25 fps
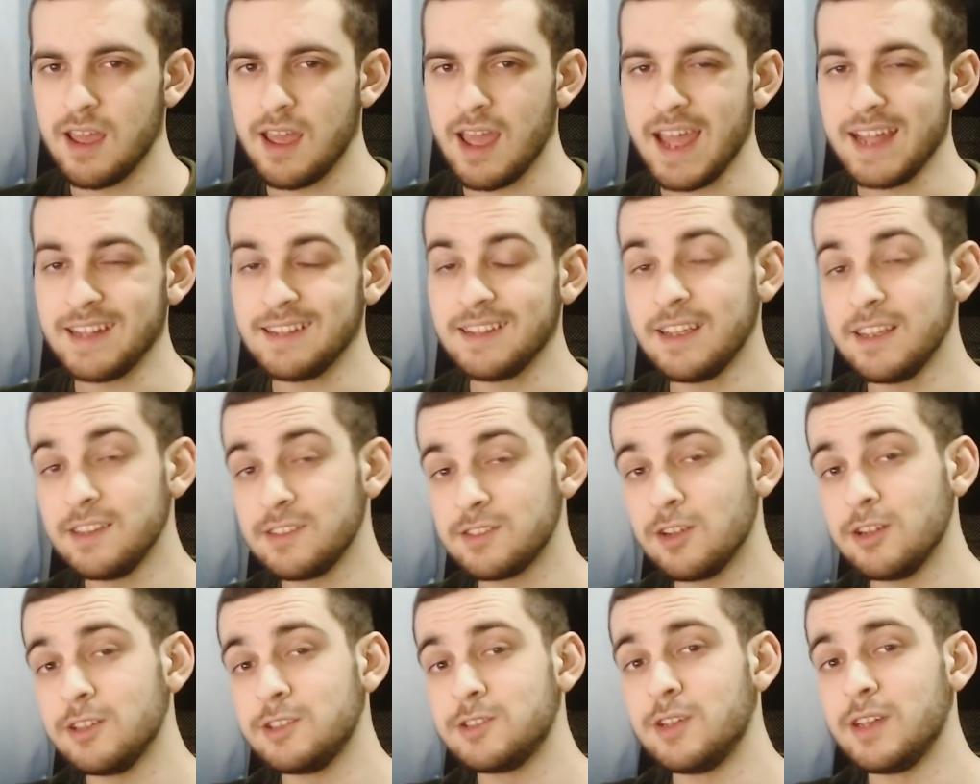And
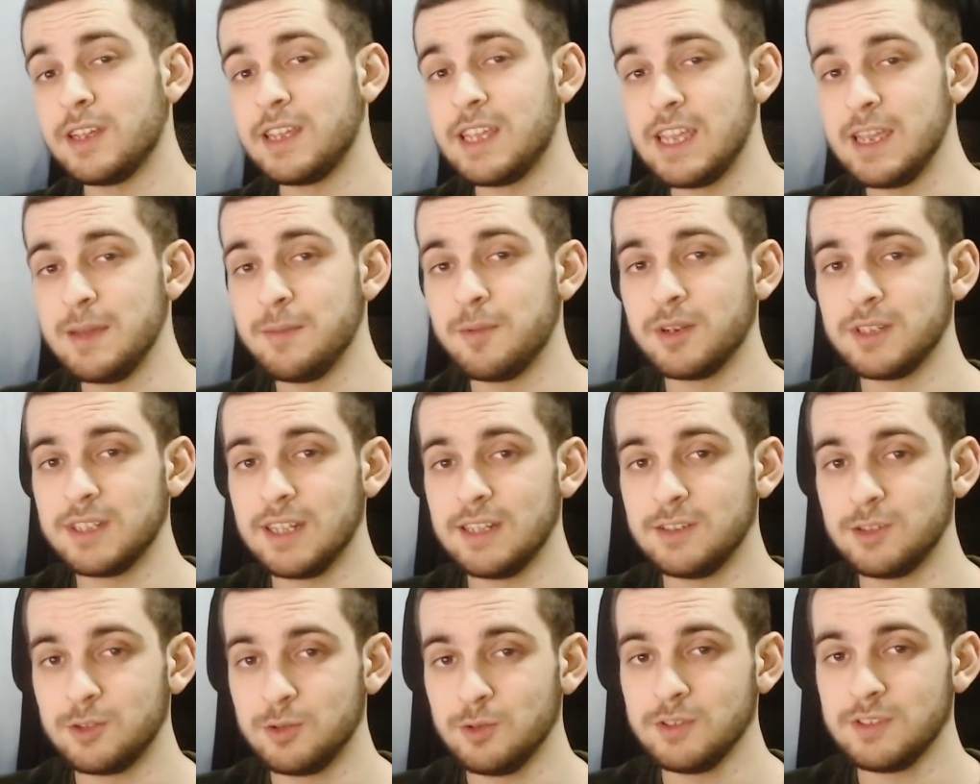he's also a keyboard
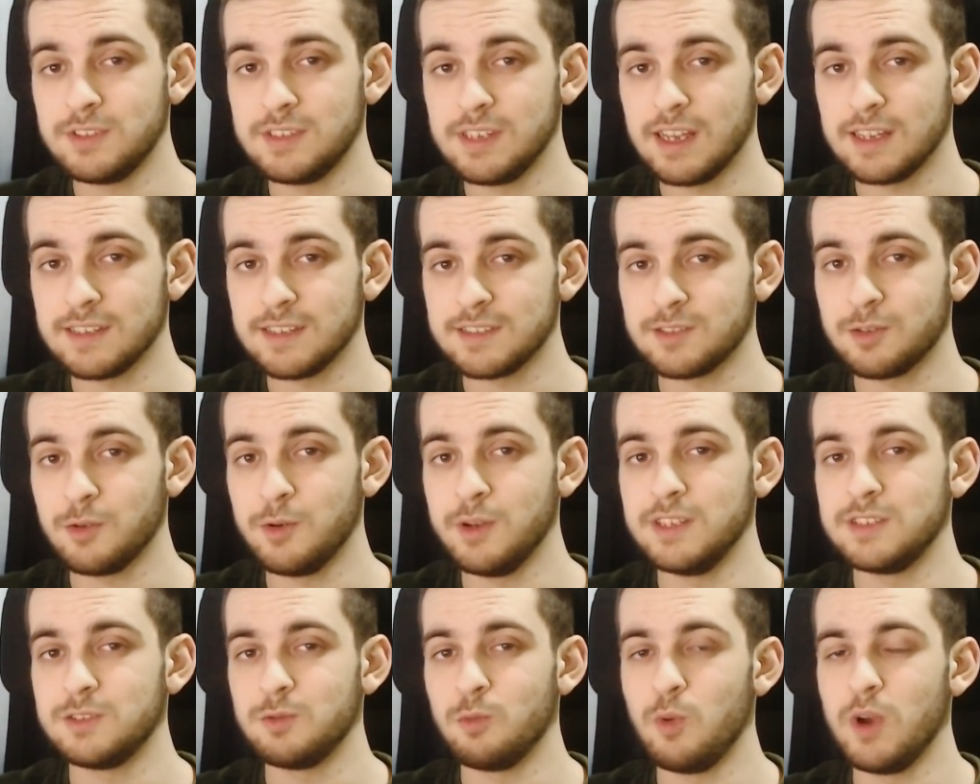enthusiast who
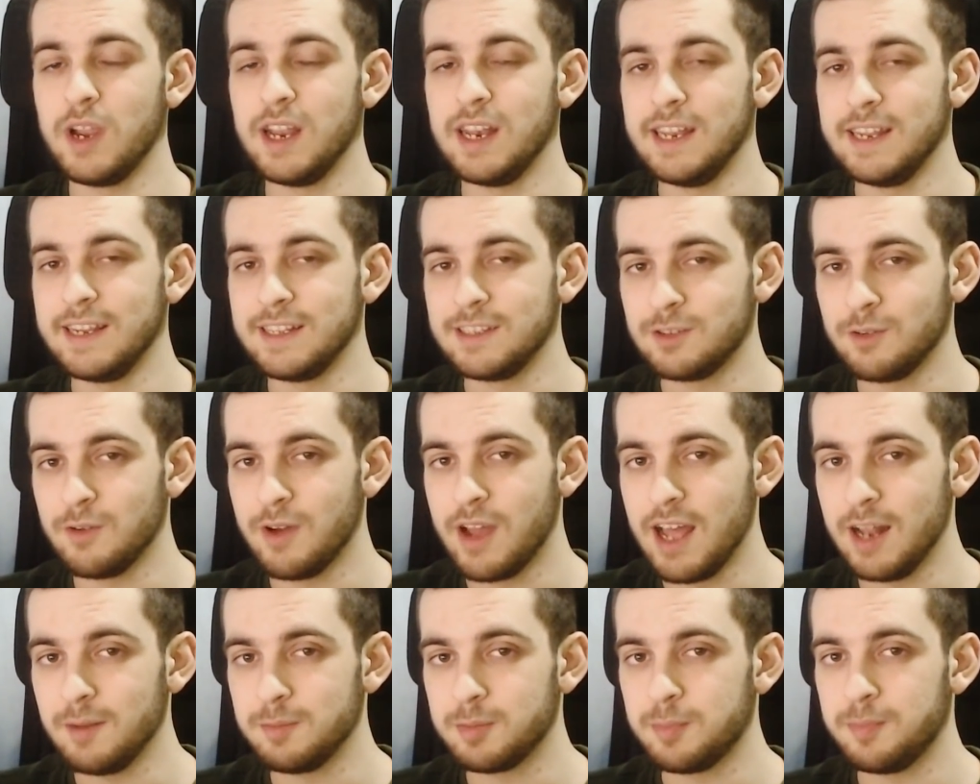is willing to
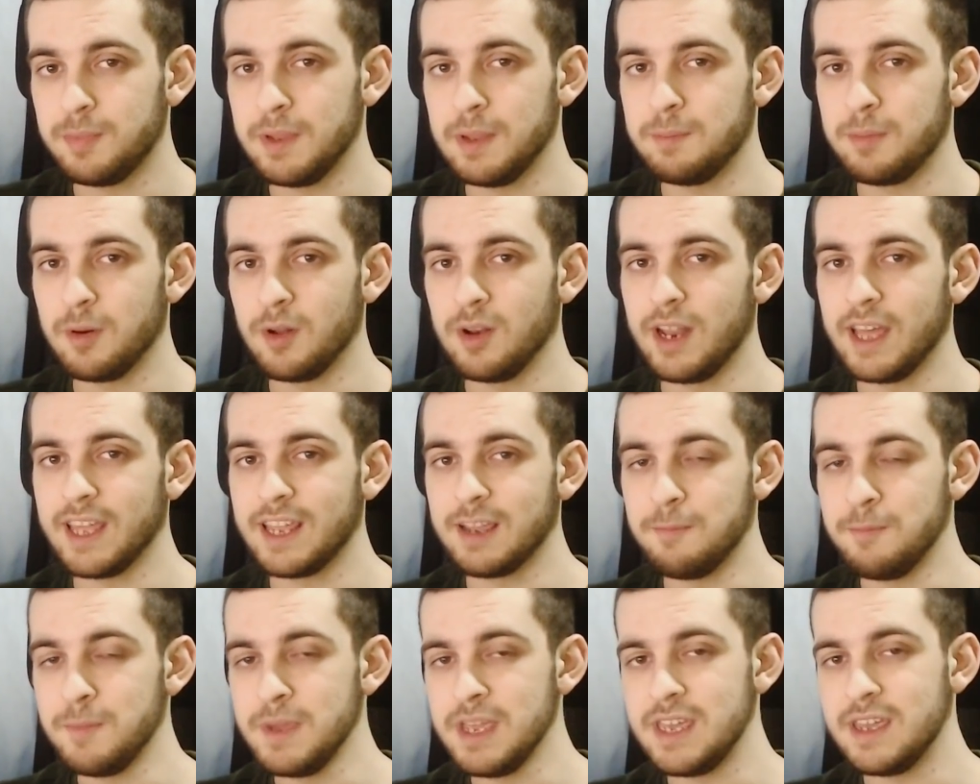help people
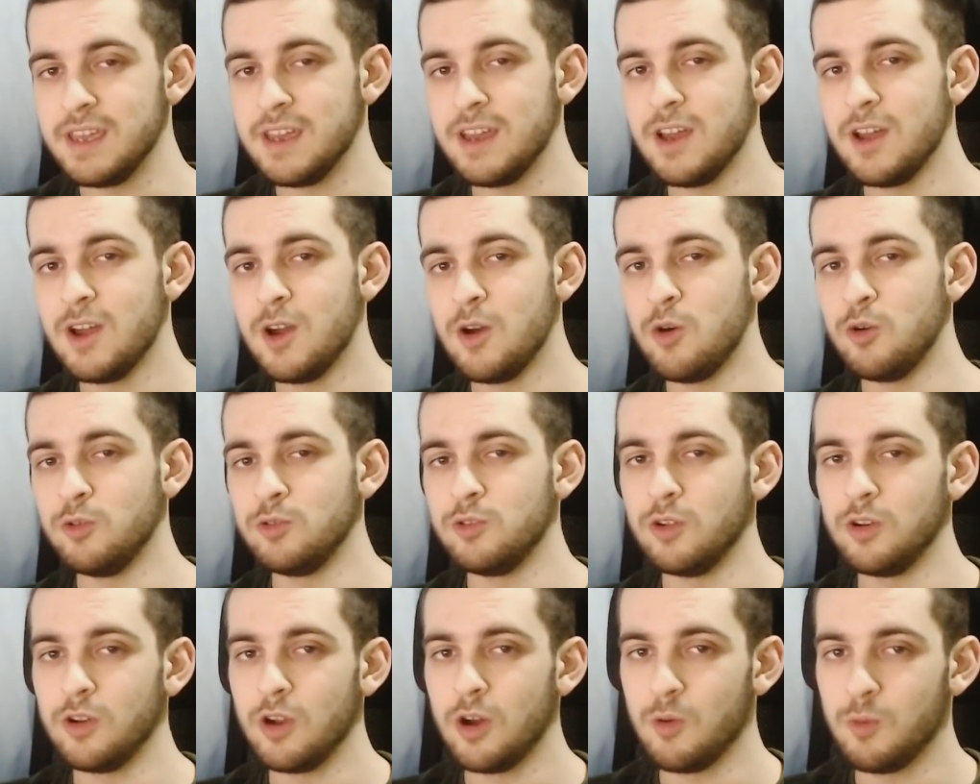like me, who
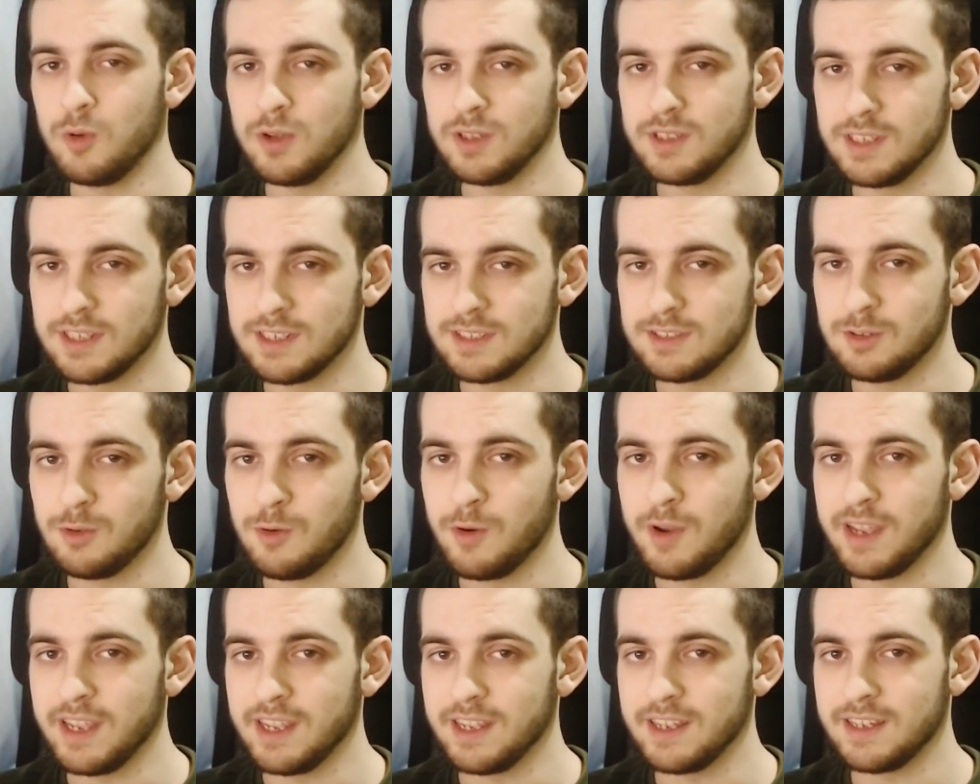don't know what they're
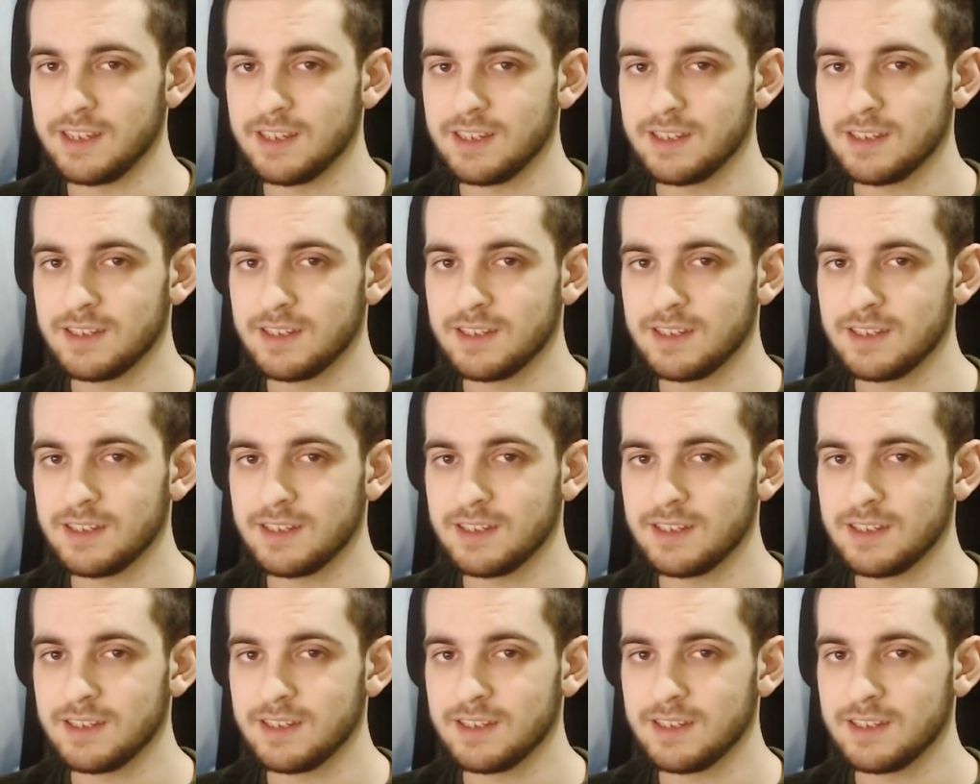doing.